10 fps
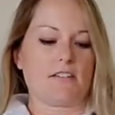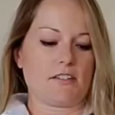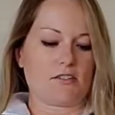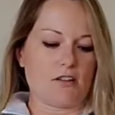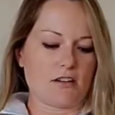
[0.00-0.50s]

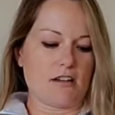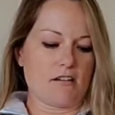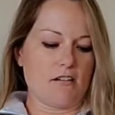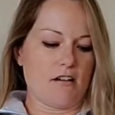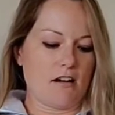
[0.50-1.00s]

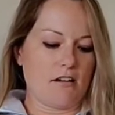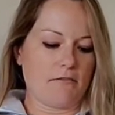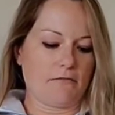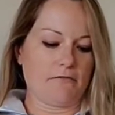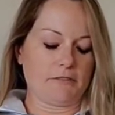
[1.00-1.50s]
starting
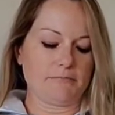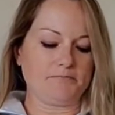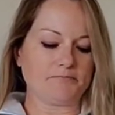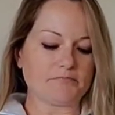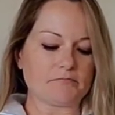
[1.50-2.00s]

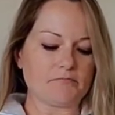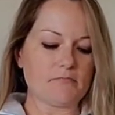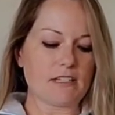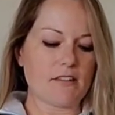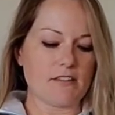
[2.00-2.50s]

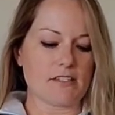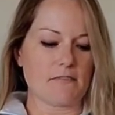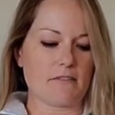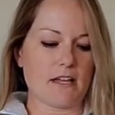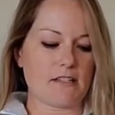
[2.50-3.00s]
off,
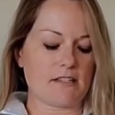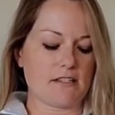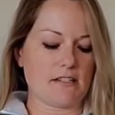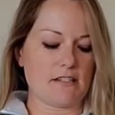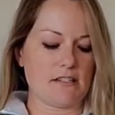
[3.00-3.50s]
this
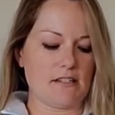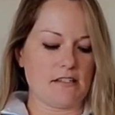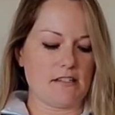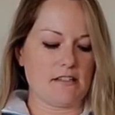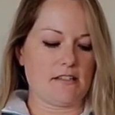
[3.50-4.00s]
vest
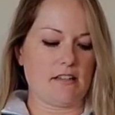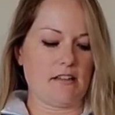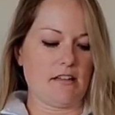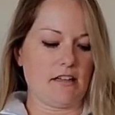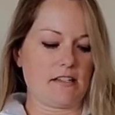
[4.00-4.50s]
is
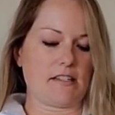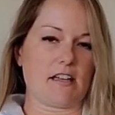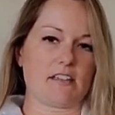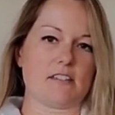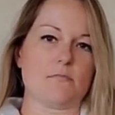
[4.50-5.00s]
a
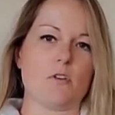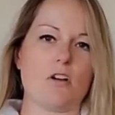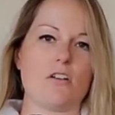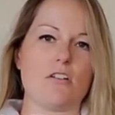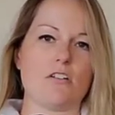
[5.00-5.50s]
size
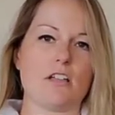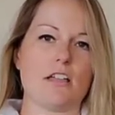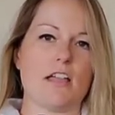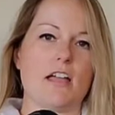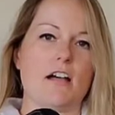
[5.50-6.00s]

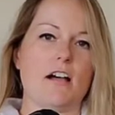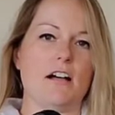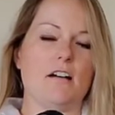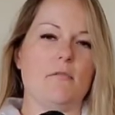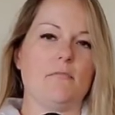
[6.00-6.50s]
small, the
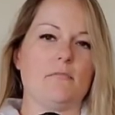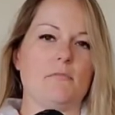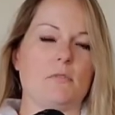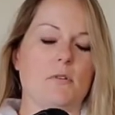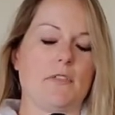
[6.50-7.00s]

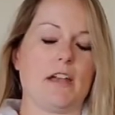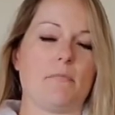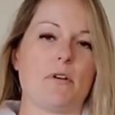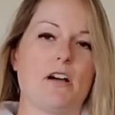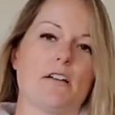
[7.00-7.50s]
one that
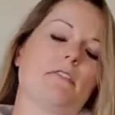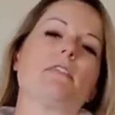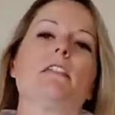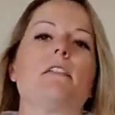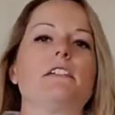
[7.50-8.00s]
I bought.
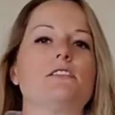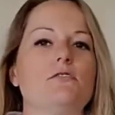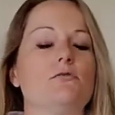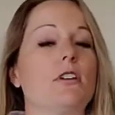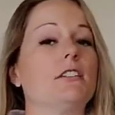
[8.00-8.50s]
Now they
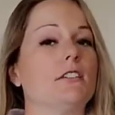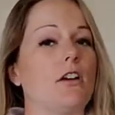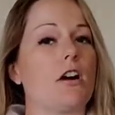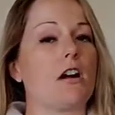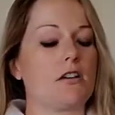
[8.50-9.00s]
do run
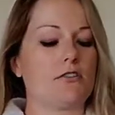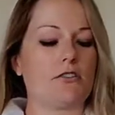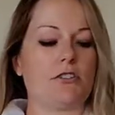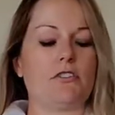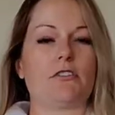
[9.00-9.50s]

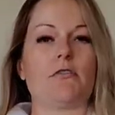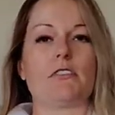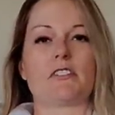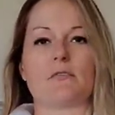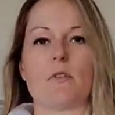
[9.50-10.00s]
large, so
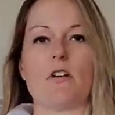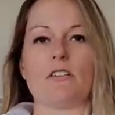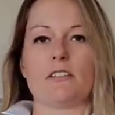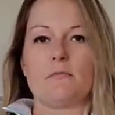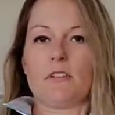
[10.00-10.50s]
the
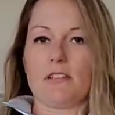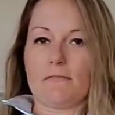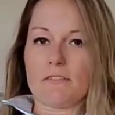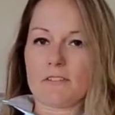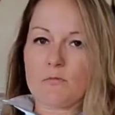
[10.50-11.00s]
small to
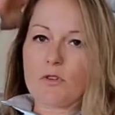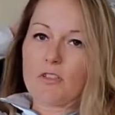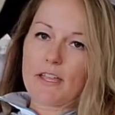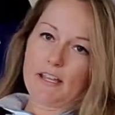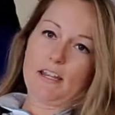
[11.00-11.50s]
me fits more
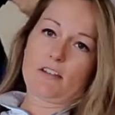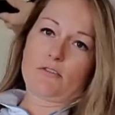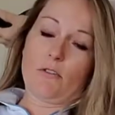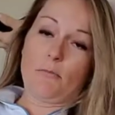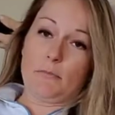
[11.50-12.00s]
like an
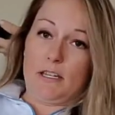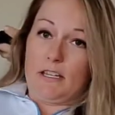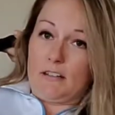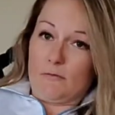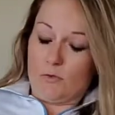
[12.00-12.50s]
adult
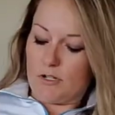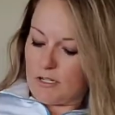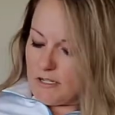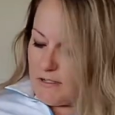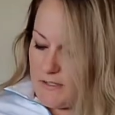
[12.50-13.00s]
medium
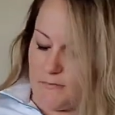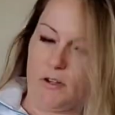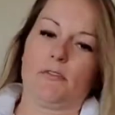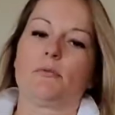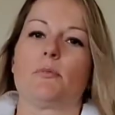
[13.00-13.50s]
would in
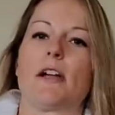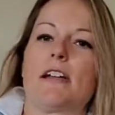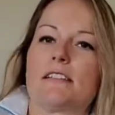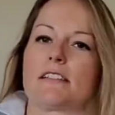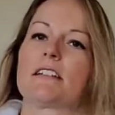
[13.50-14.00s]
some other
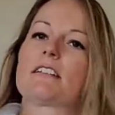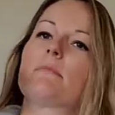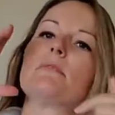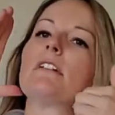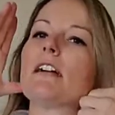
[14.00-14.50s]
brands like
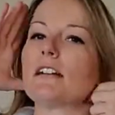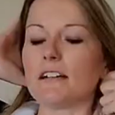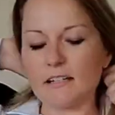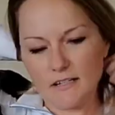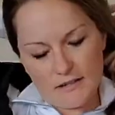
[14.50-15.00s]

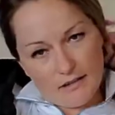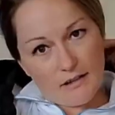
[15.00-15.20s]
Tipperary.